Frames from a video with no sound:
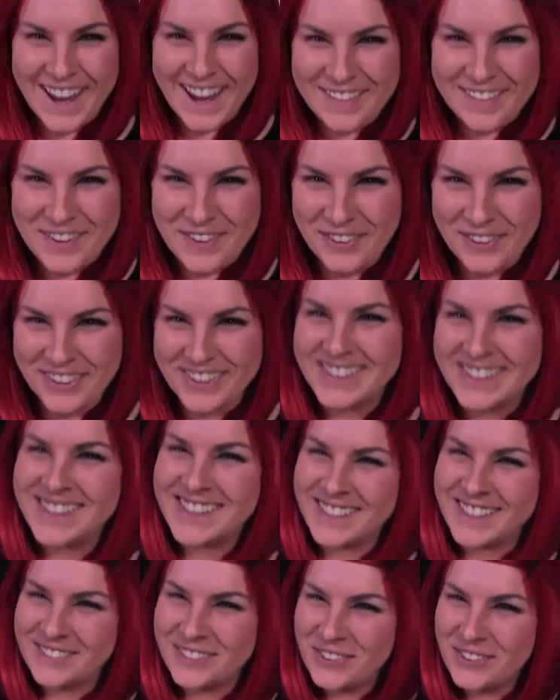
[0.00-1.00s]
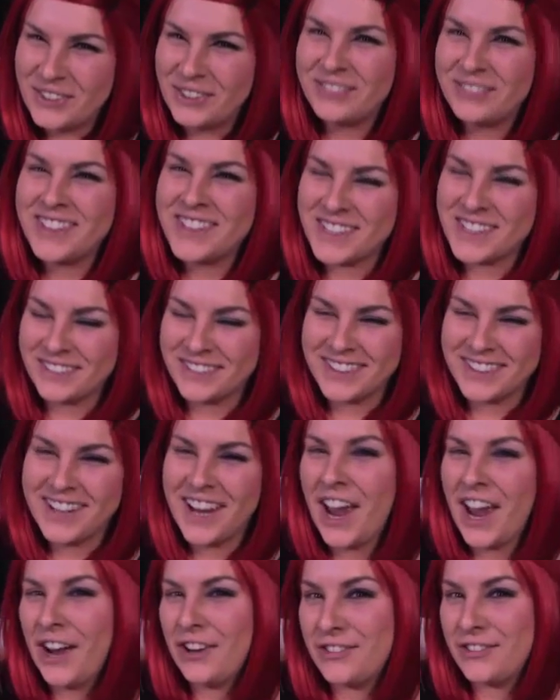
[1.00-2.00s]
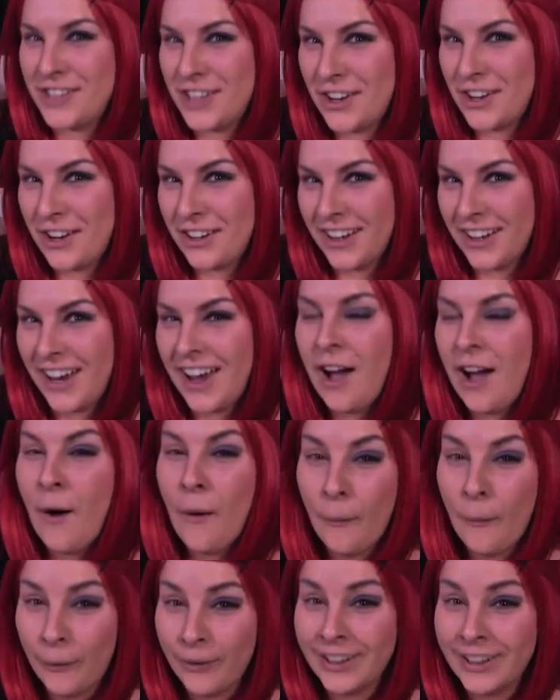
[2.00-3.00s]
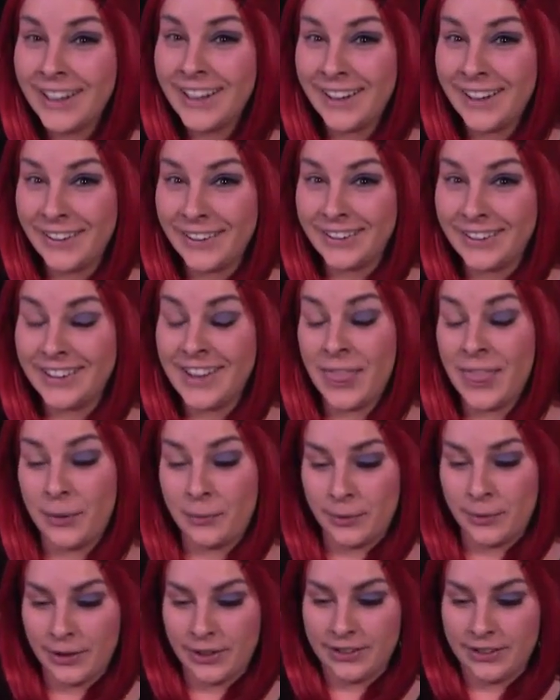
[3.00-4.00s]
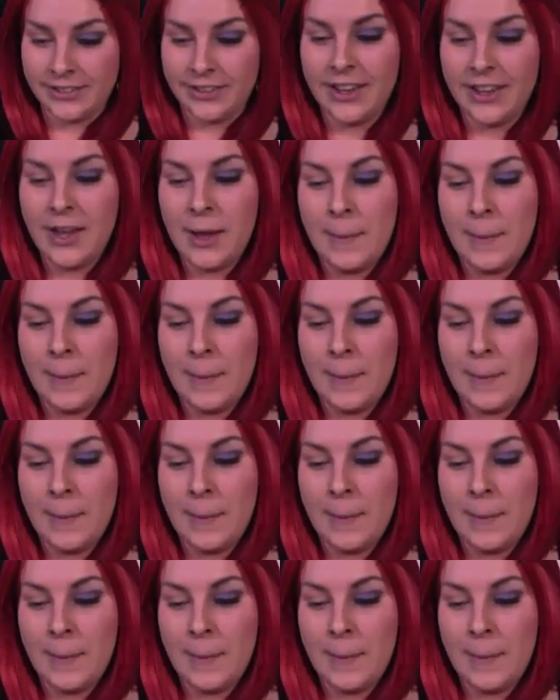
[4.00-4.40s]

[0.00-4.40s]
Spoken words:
Hey everyone, today we're going to be doing a Rihanna Only girl in the world